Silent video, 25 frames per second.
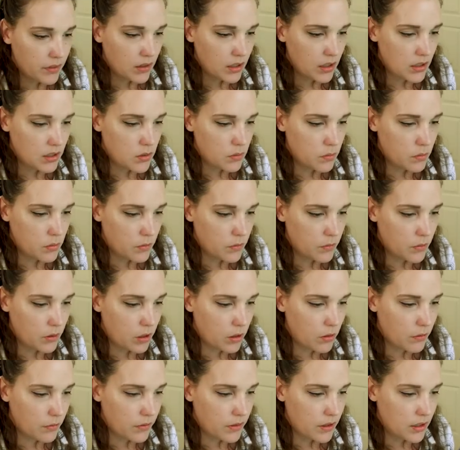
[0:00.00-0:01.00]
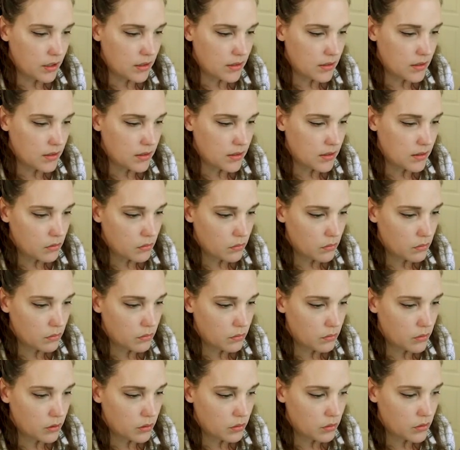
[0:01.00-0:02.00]
Let's revolve this.
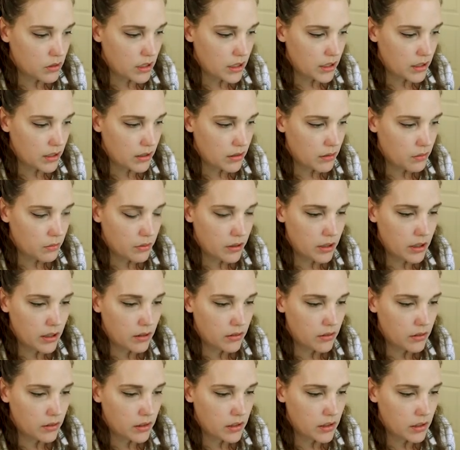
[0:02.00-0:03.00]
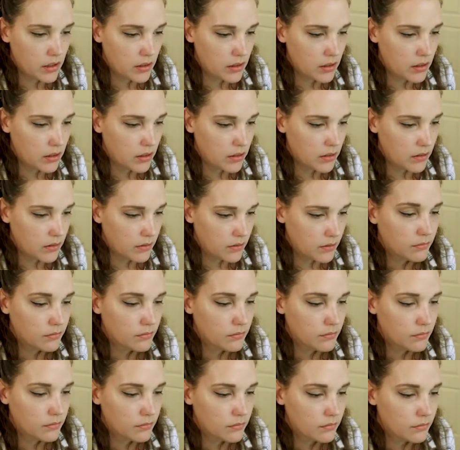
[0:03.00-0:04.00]
Rotate it around here.
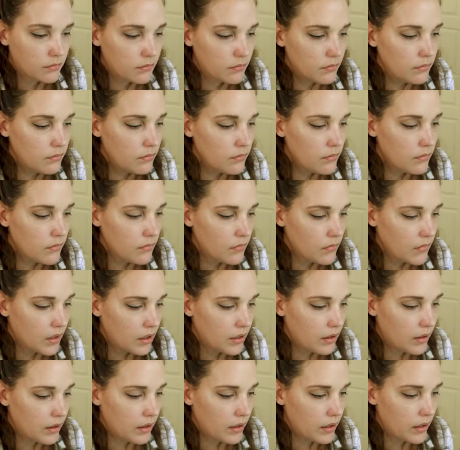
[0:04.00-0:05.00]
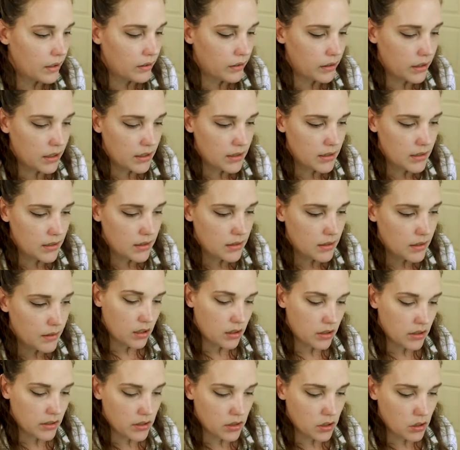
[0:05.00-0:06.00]
And there it is.
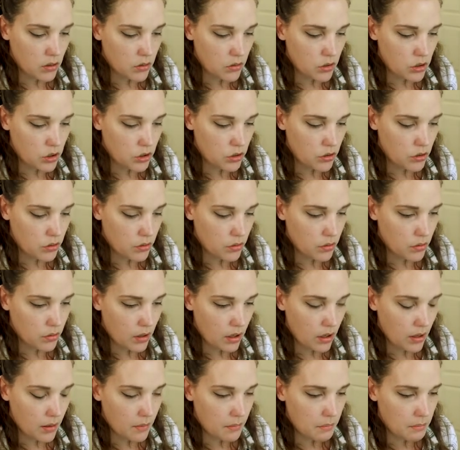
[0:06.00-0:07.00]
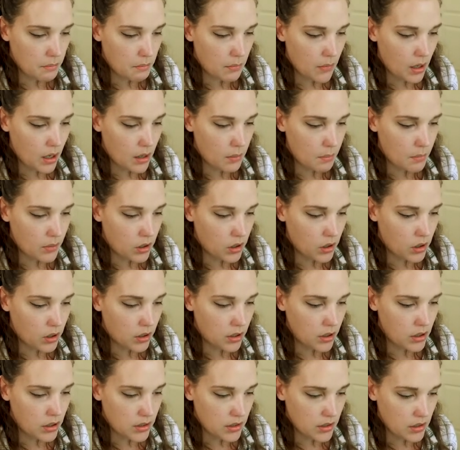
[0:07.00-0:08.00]
Let's go to Map
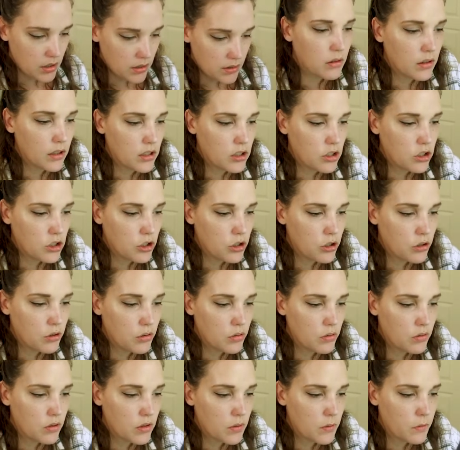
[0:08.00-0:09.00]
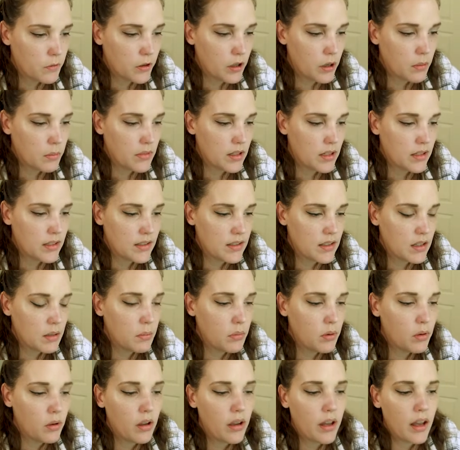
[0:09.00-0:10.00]
Art. Let's choose from the
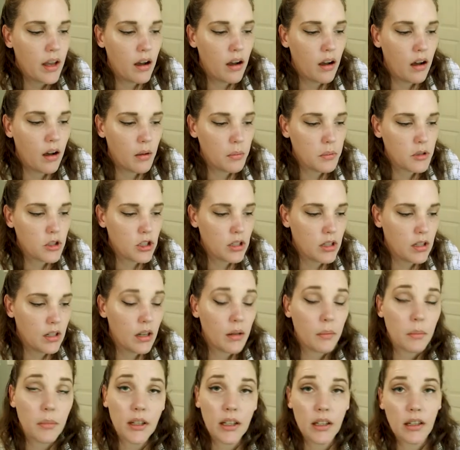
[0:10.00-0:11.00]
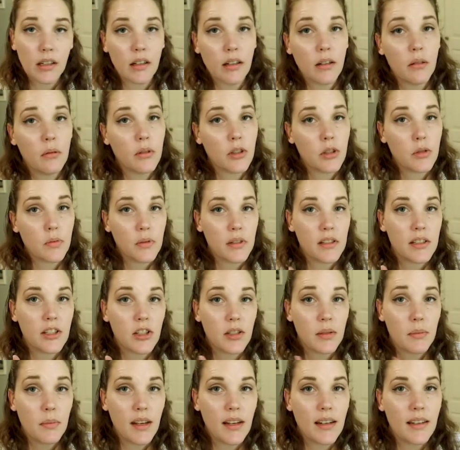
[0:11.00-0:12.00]
symbol option up here, which we
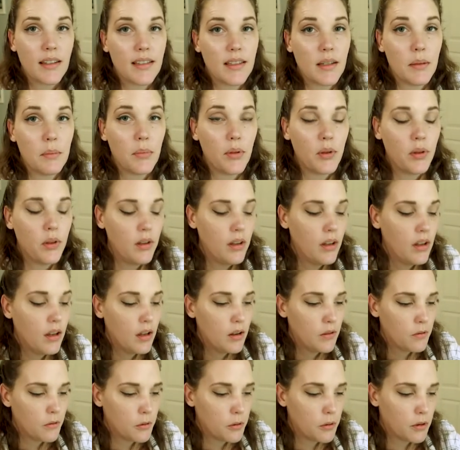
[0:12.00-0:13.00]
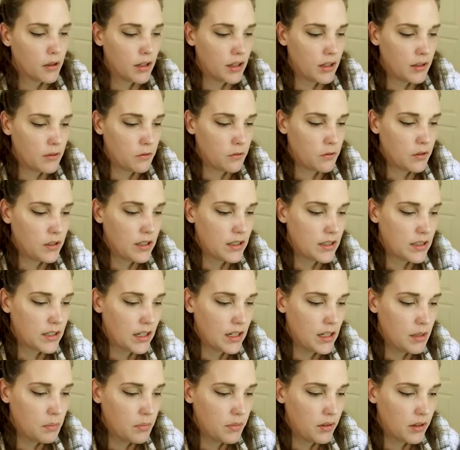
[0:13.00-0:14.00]
just made a symbol for infinite
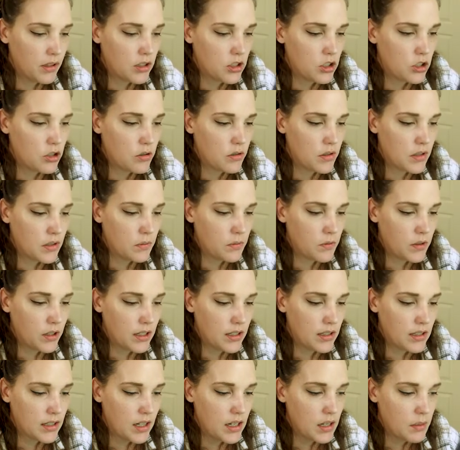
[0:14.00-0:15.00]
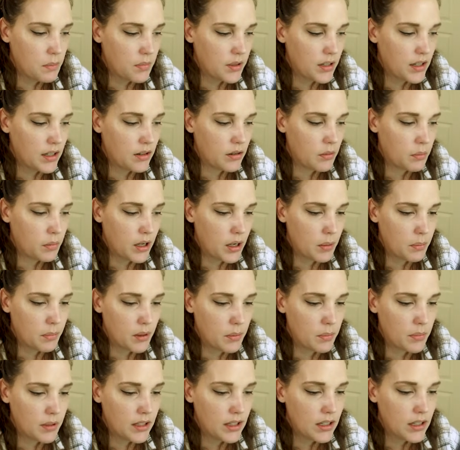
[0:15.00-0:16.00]
type. Let's choose infinite type. It'll pop
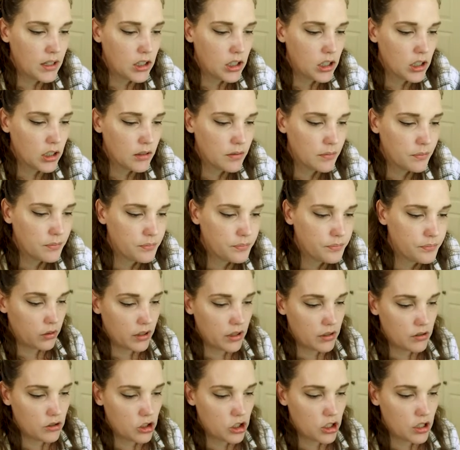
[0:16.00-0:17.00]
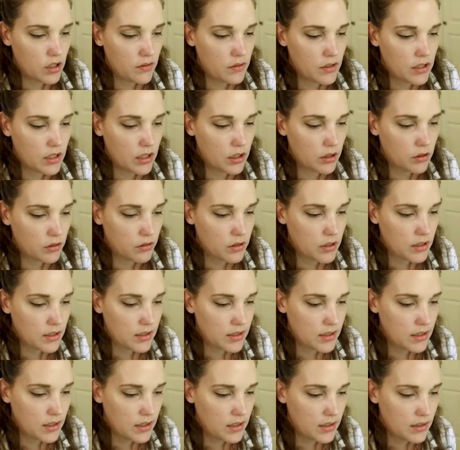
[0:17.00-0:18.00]
up here. Hold down Shift and increase
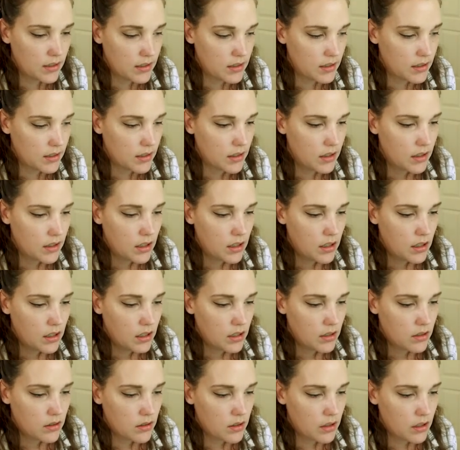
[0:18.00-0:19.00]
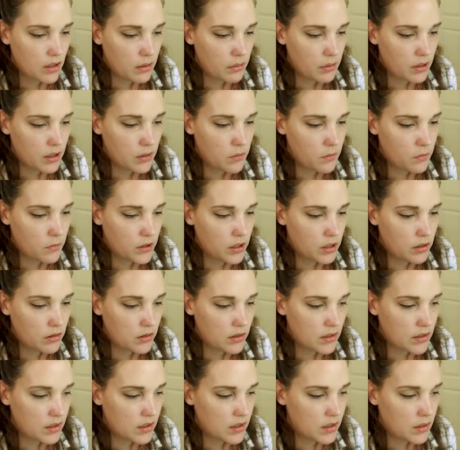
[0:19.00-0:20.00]
this, so that way it
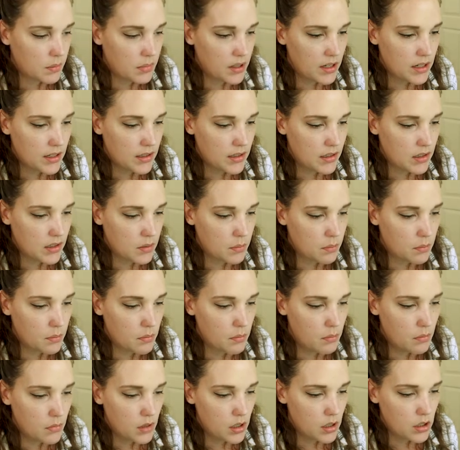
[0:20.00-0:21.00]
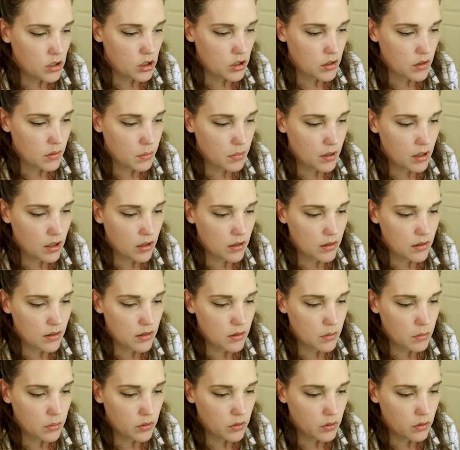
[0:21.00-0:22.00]
fills the space as much as
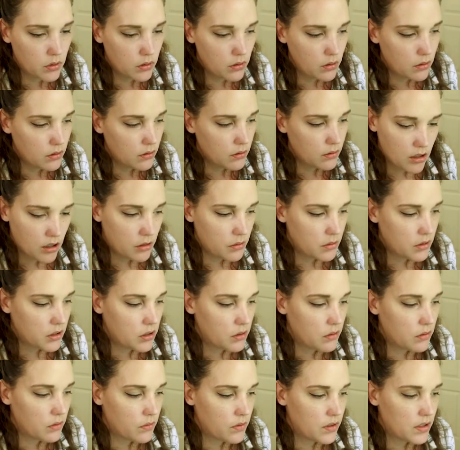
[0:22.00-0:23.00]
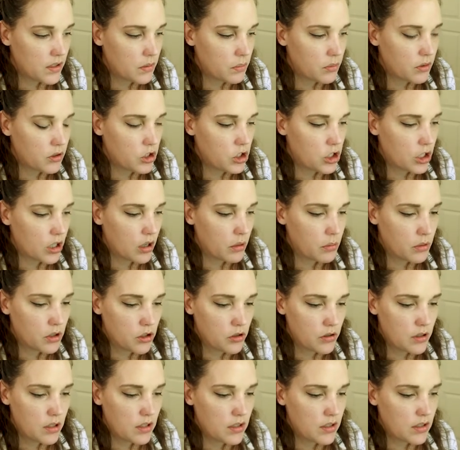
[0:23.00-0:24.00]
possible. Go into invisible
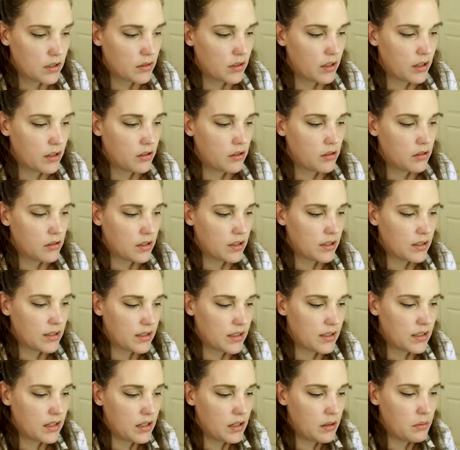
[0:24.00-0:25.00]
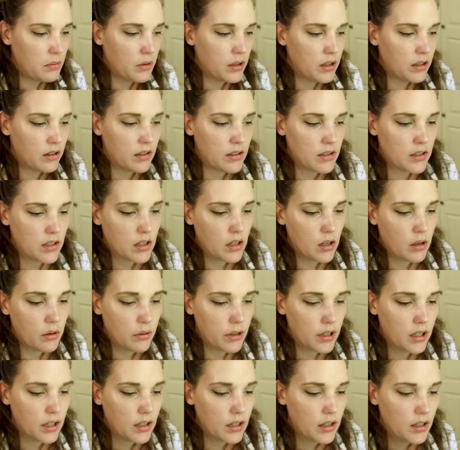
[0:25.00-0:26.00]
geometry, so now you can see where it's
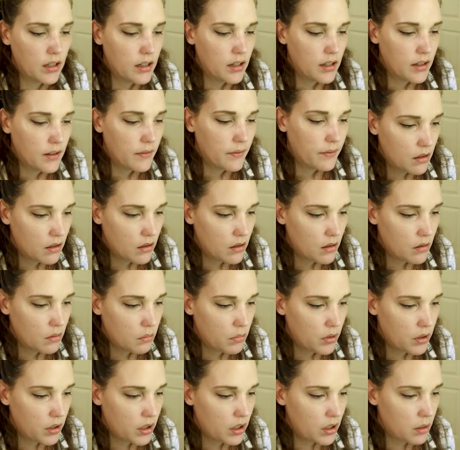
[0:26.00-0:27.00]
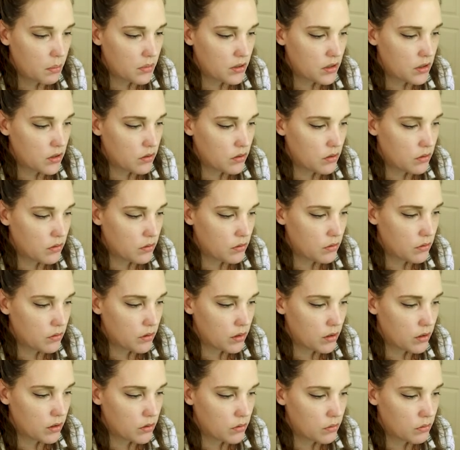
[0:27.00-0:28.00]
going. Put it up into
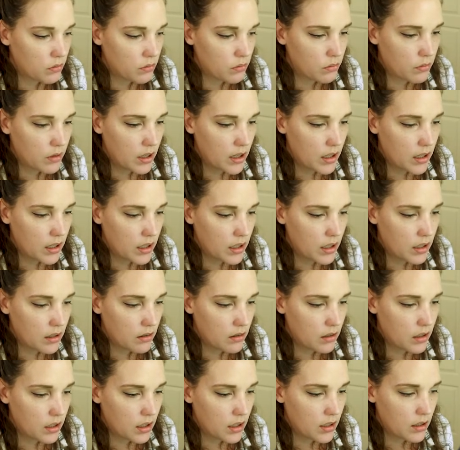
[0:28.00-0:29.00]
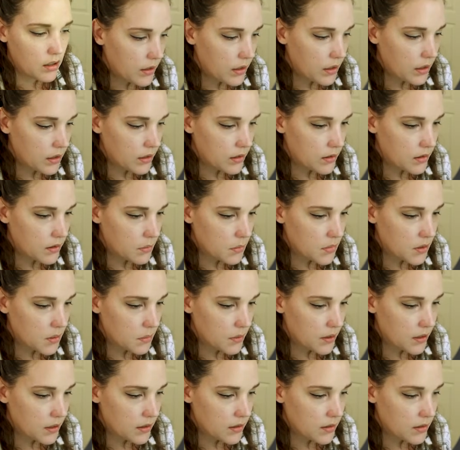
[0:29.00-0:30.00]
the gray area. I think you have some
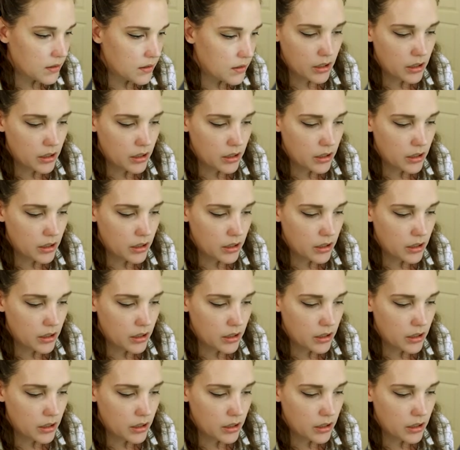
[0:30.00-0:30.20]
space.